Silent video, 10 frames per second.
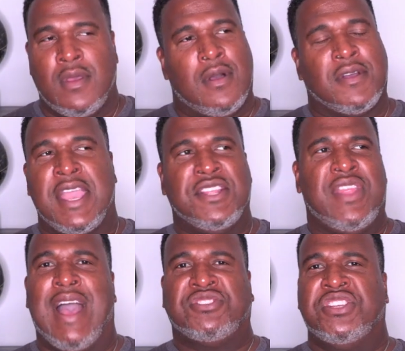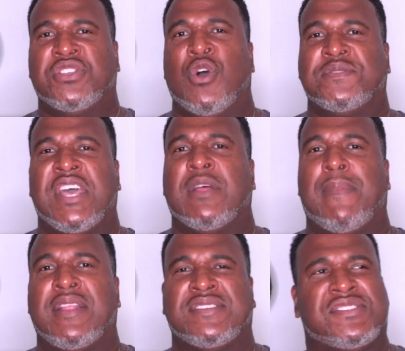Okay, and now she's so upset
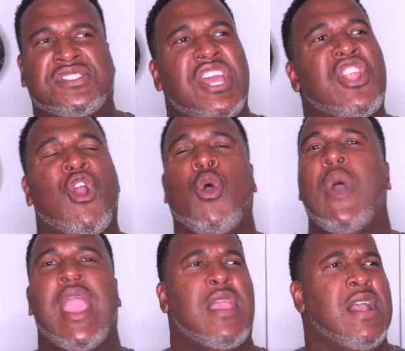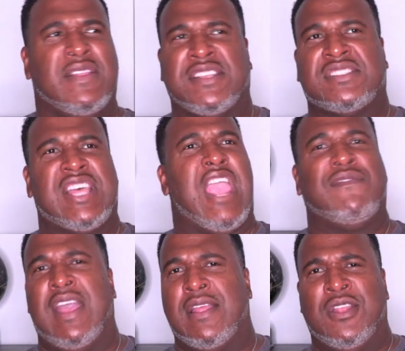about it, just send her away. This
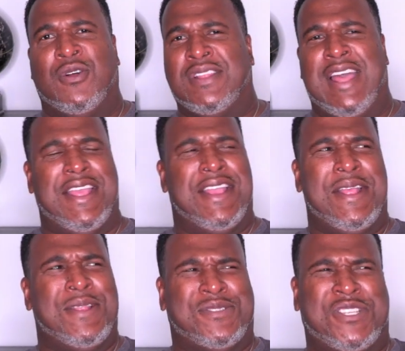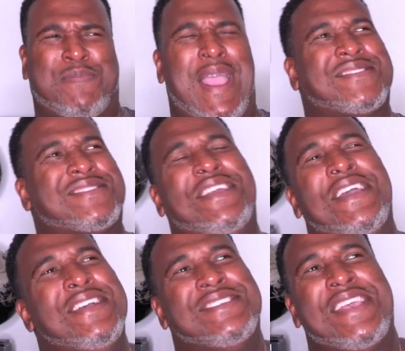slave lady, you know, the lady, you know, she's
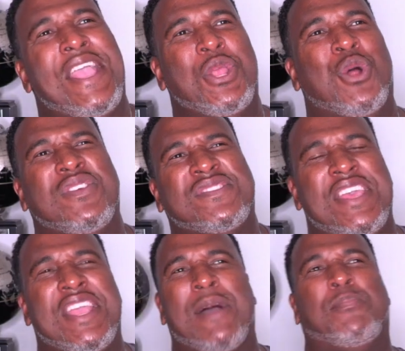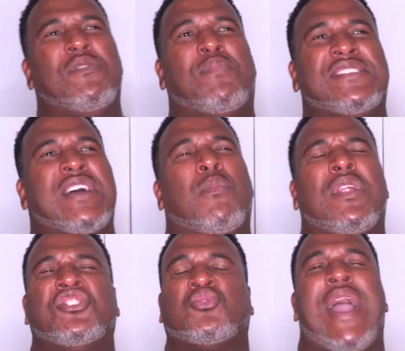basically saying, you know, this thing I put in place, I
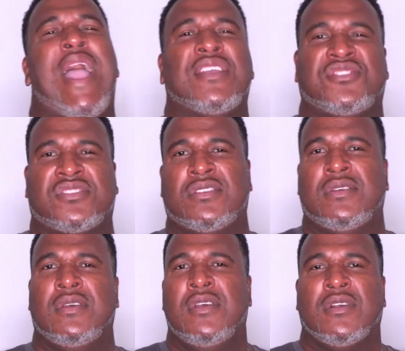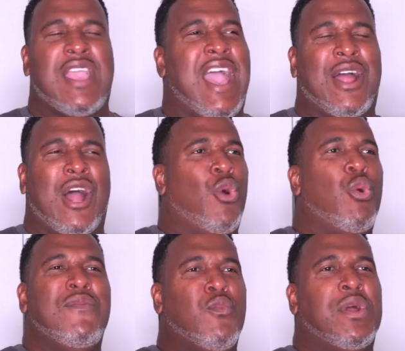want it trashed. Okay, I, I
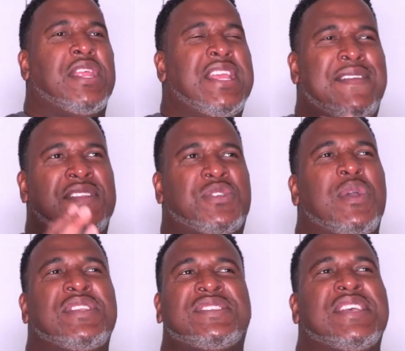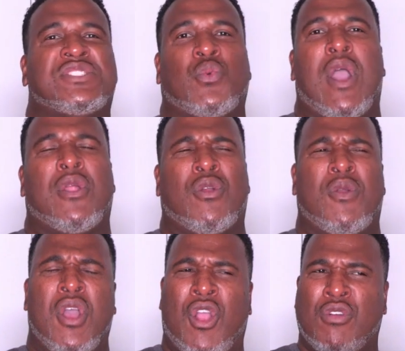don't even want it even to exist around
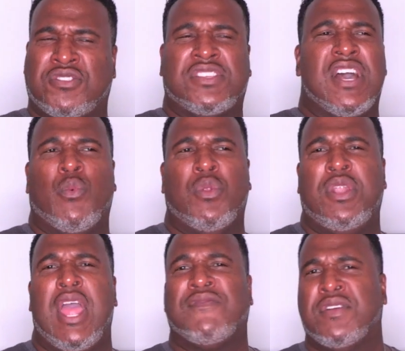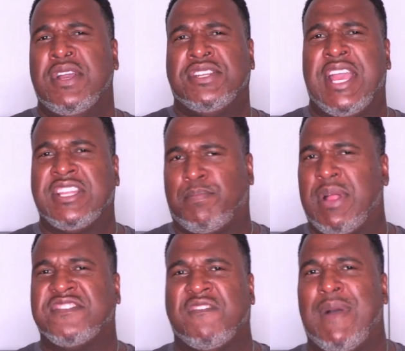her. Her son will never take the
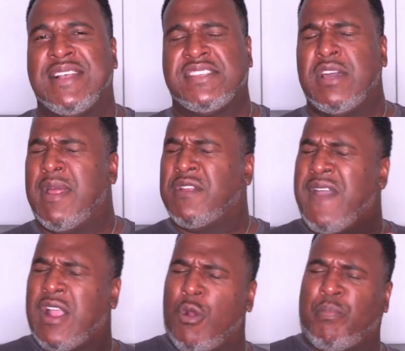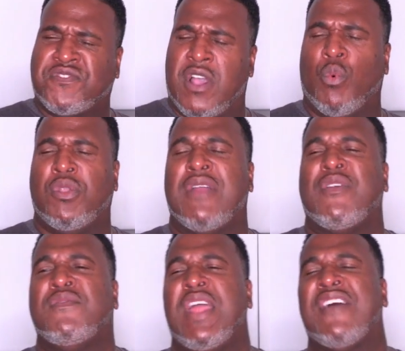place of my son. Matter of fact, her son will
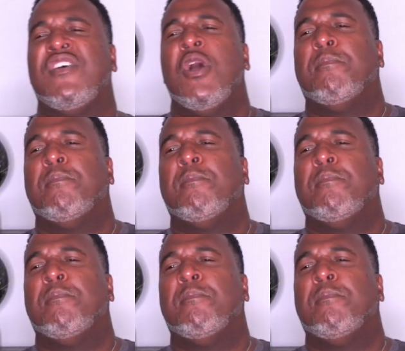never even have